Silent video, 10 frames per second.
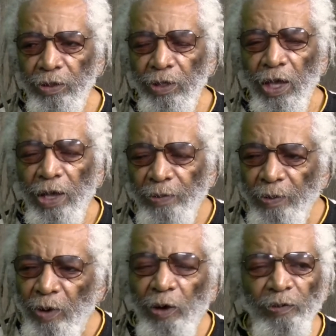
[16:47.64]

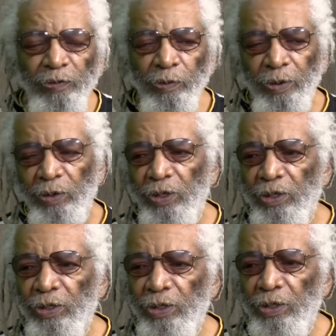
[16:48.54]
I'm hopeful,
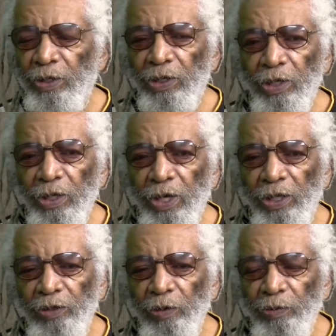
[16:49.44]
Bernie, and I
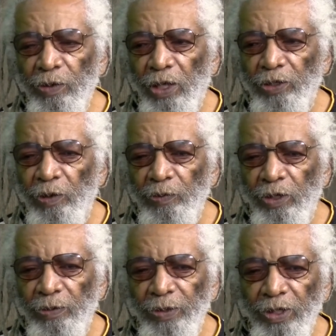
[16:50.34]
don't
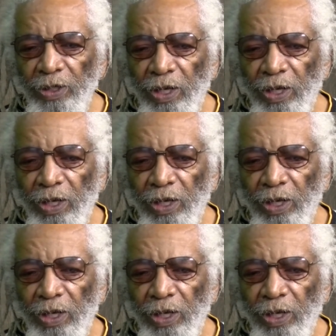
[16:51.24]
want to be.